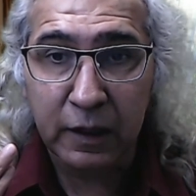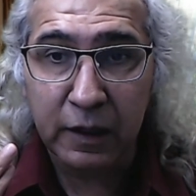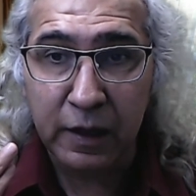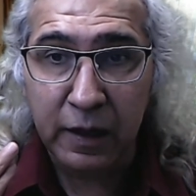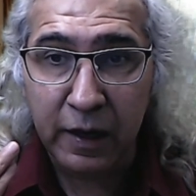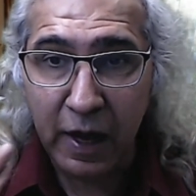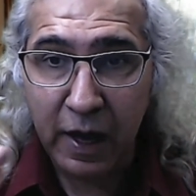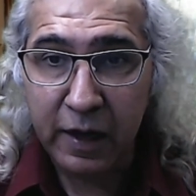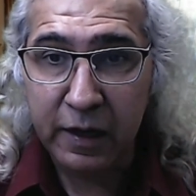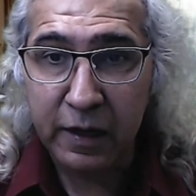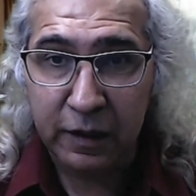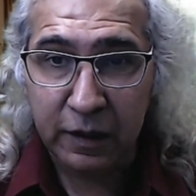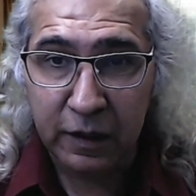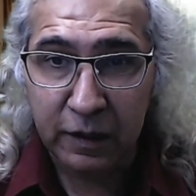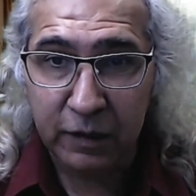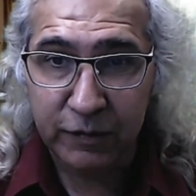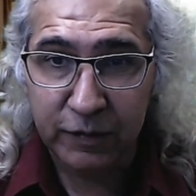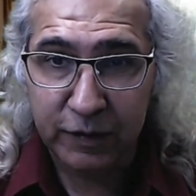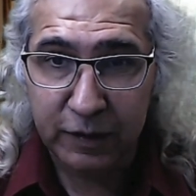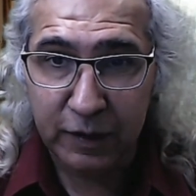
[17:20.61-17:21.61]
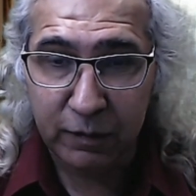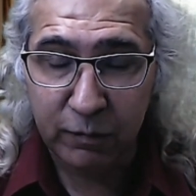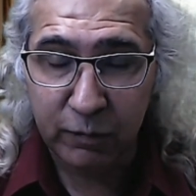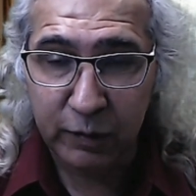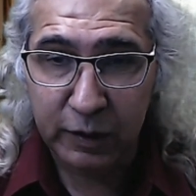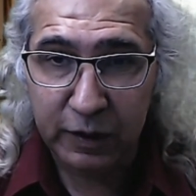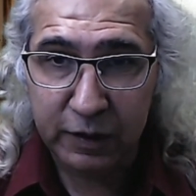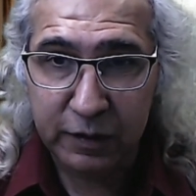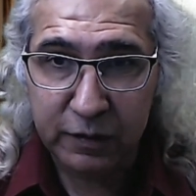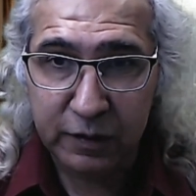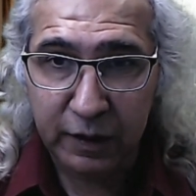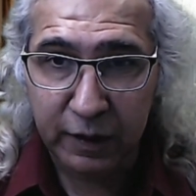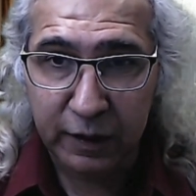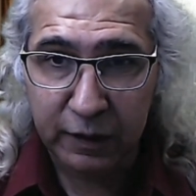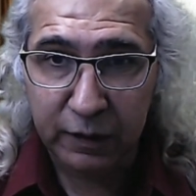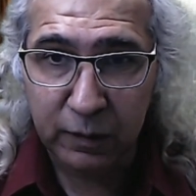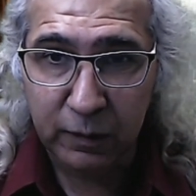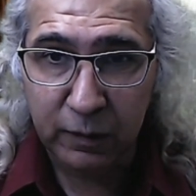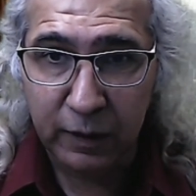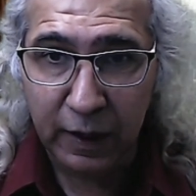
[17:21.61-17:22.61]
narratives that we are trying
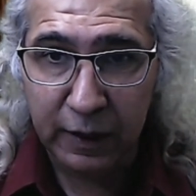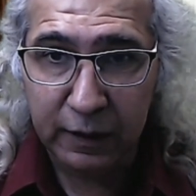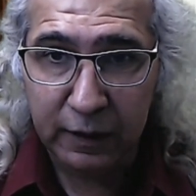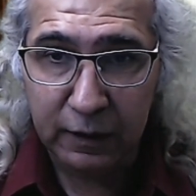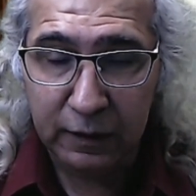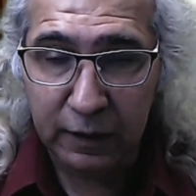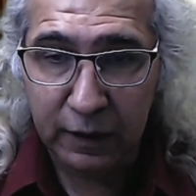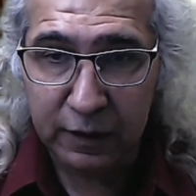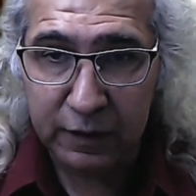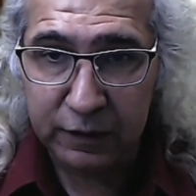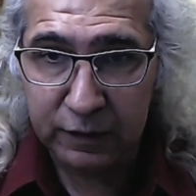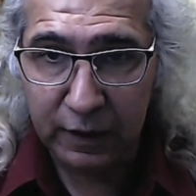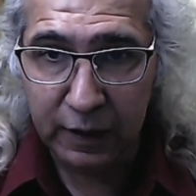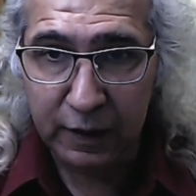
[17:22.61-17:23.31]
to analyze